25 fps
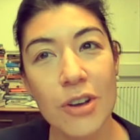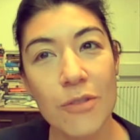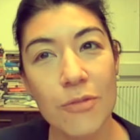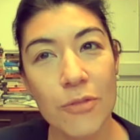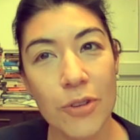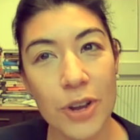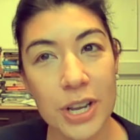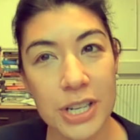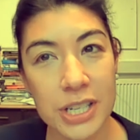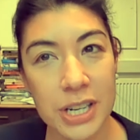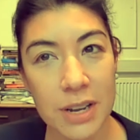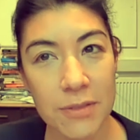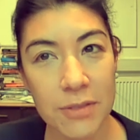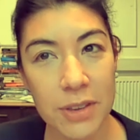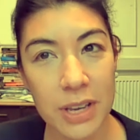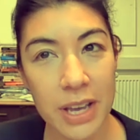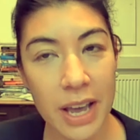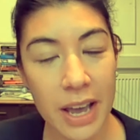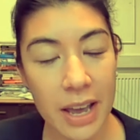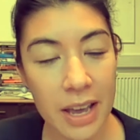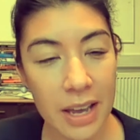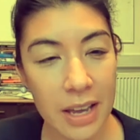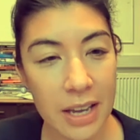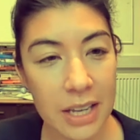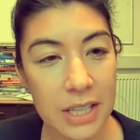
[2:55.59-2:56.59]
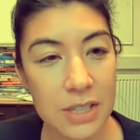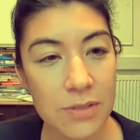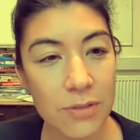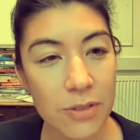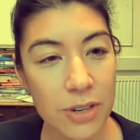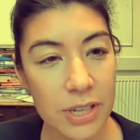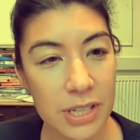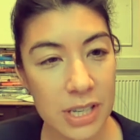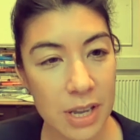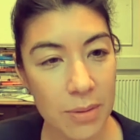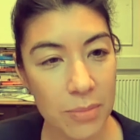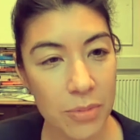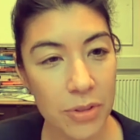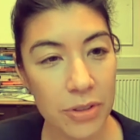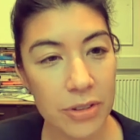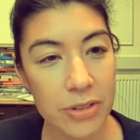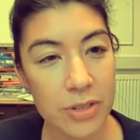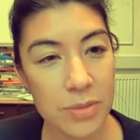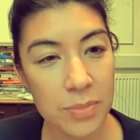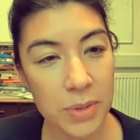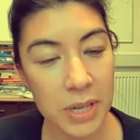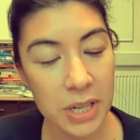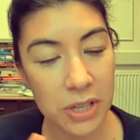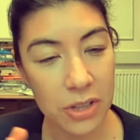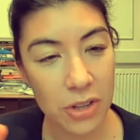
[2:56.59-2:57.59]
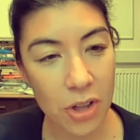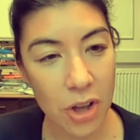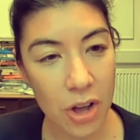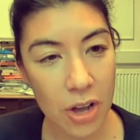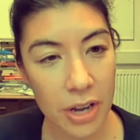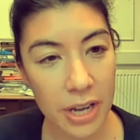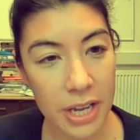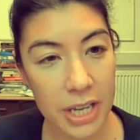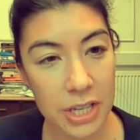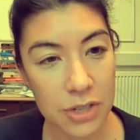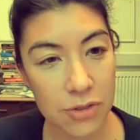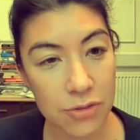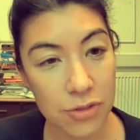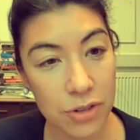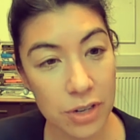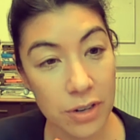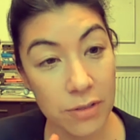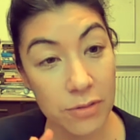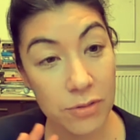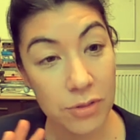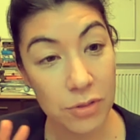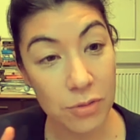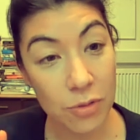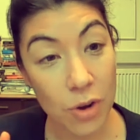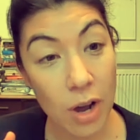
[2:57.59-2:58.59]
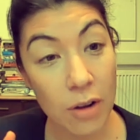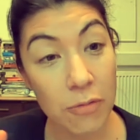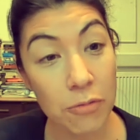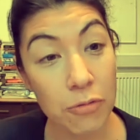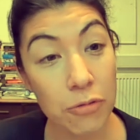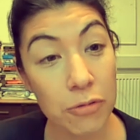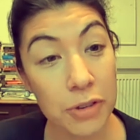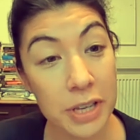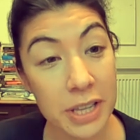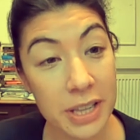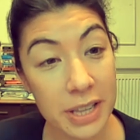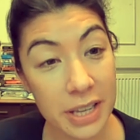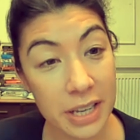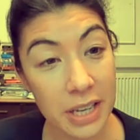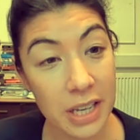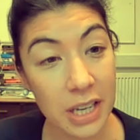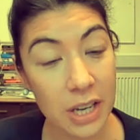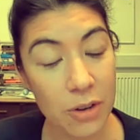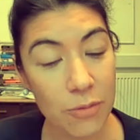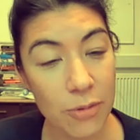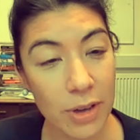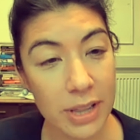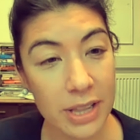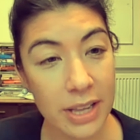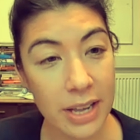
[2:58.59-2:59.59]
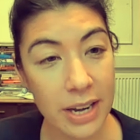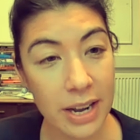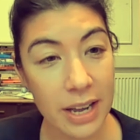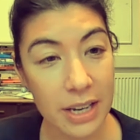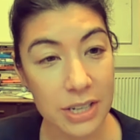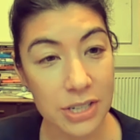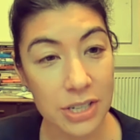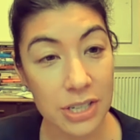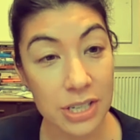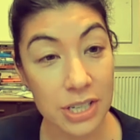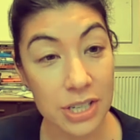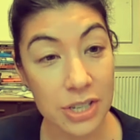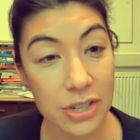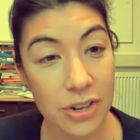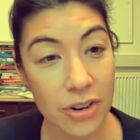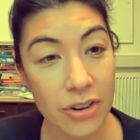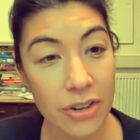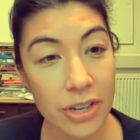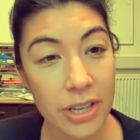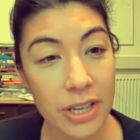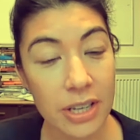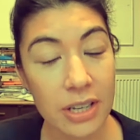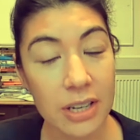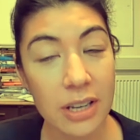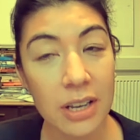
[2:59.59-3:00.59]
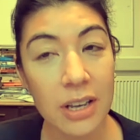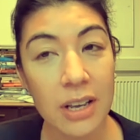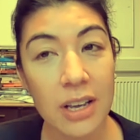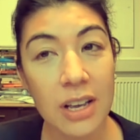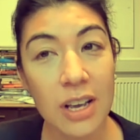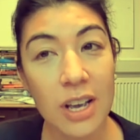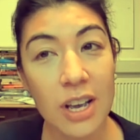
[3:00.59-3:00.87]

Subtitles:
For HIV/AIDS, for example, there's been a long history of rethinking when that actually started.